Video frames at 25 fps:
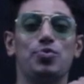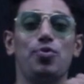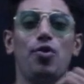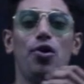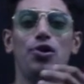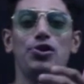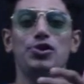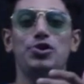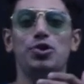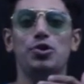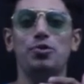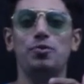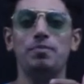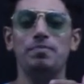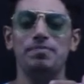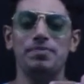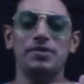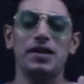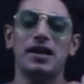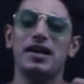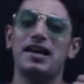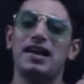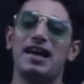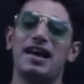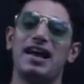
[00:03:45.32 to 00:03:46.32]
volume
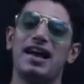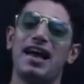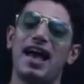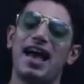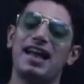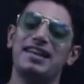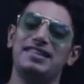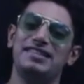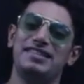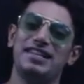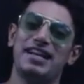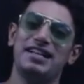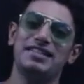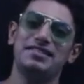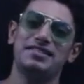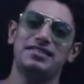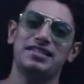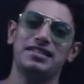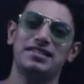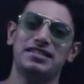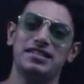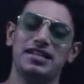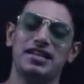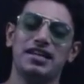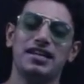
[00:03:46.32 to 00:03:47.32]
and
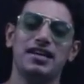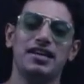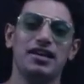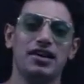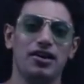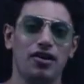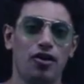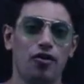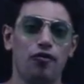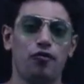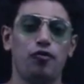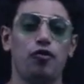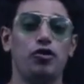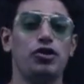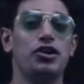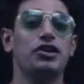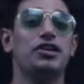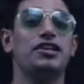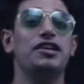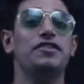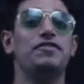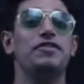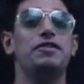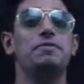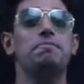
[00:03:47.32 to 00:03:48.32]
density for a
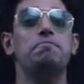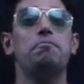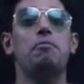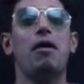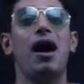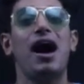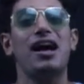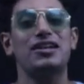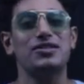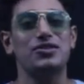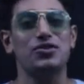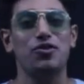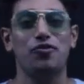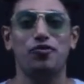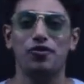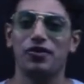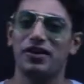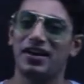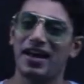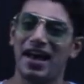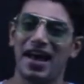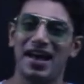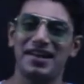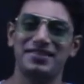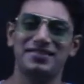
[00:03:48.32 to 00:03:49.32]
given mass of a
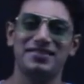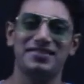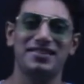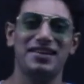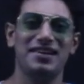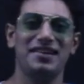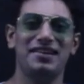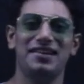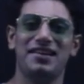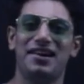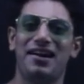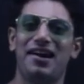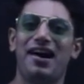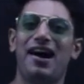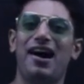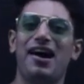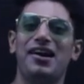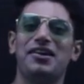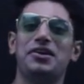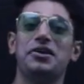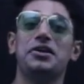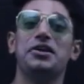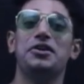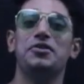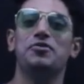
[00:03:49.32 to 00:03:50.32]
gas
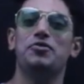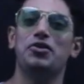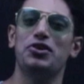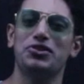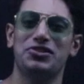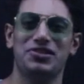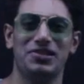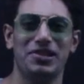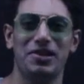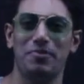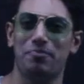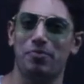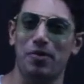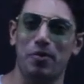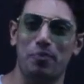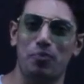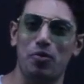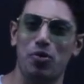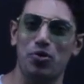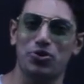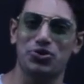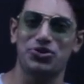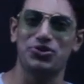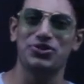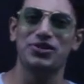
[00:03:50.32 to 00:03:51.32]
are inversely
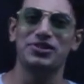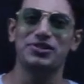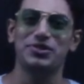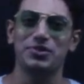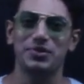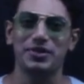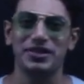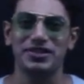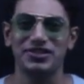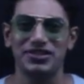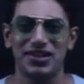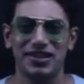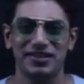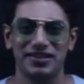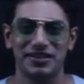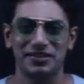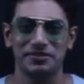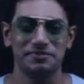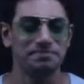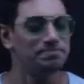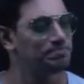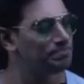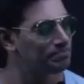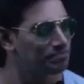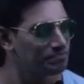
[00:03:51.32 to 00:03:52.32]
proportional to each other.
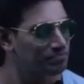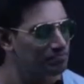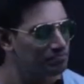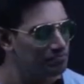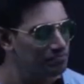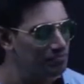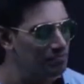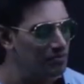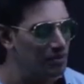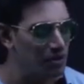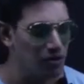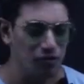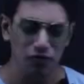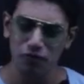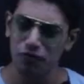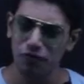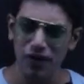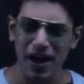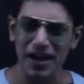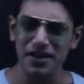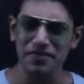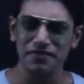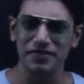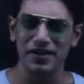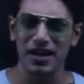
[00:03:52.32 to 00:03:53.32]

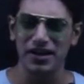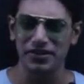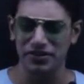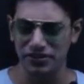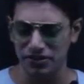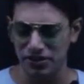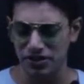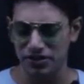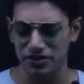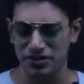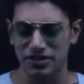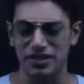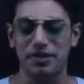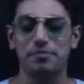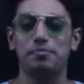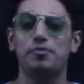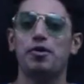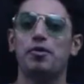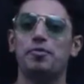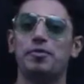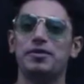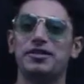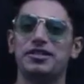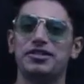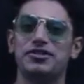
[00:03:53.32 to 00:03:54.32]
5 characteristic
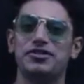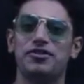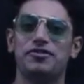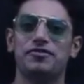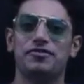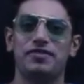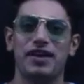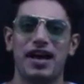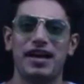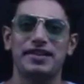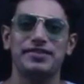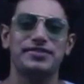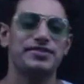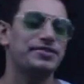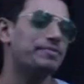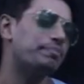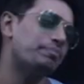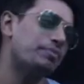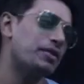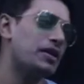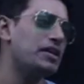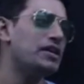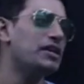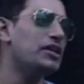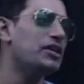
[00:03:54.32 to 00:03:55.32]
properties of gas.
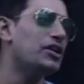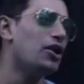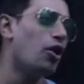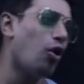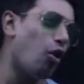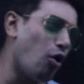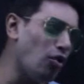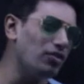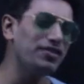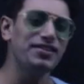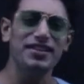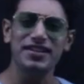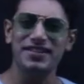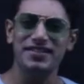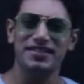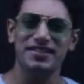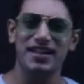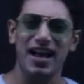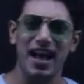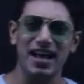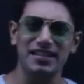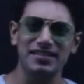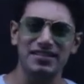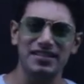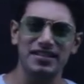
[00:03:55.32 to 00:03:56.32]
All these
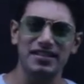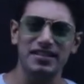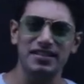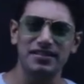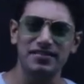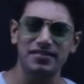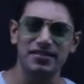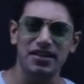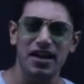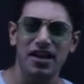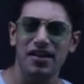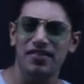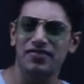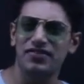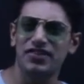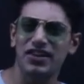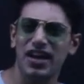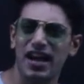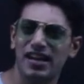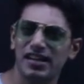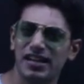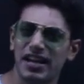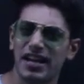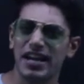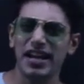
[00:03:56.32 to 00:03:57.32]
gases, they
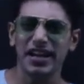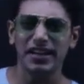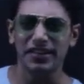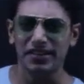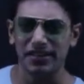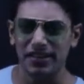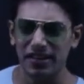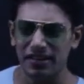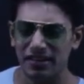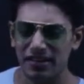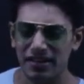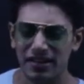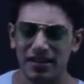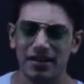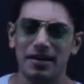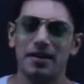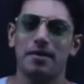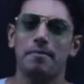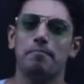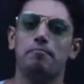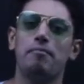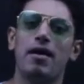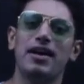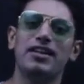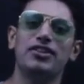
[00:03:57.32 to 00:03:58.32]
are hit
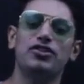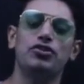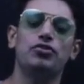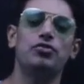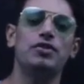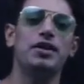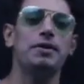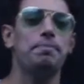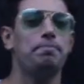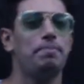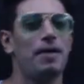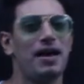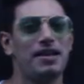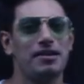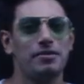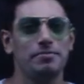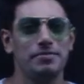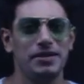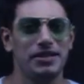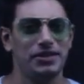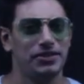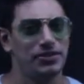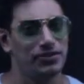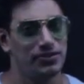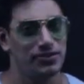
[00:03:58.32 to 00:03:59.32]
by 3
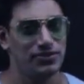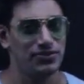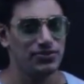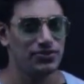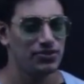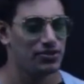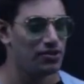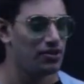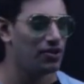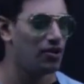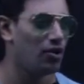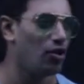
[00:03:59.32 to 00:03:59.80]
parameters